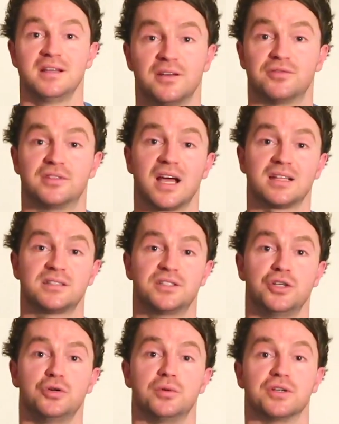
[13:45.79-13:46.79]
If that's
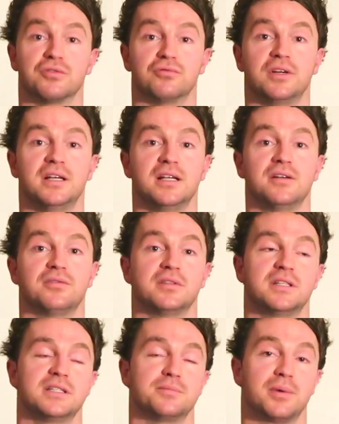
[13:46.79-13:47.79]
you and you're reliving
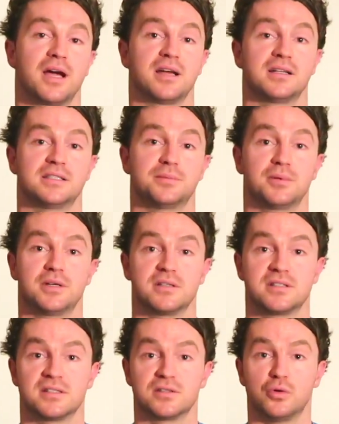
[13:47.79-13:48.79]
these bad
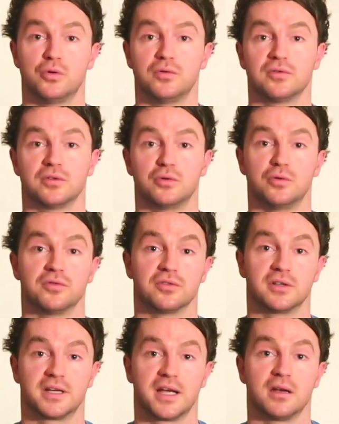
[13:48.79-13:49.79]
experiences over and
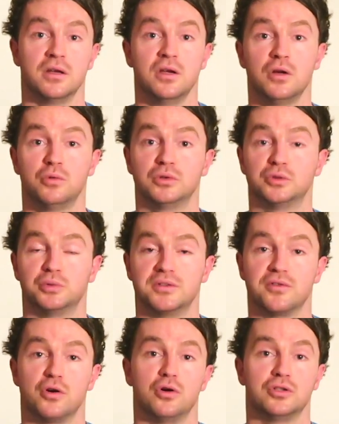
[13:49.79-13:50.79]
over again, which
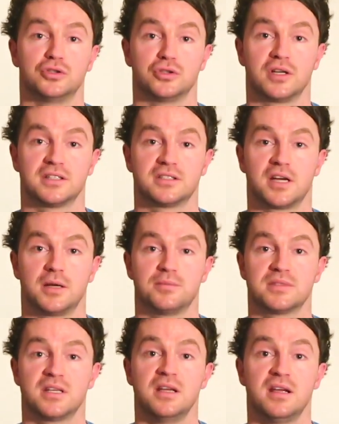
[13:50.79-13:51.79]
we've all done at times,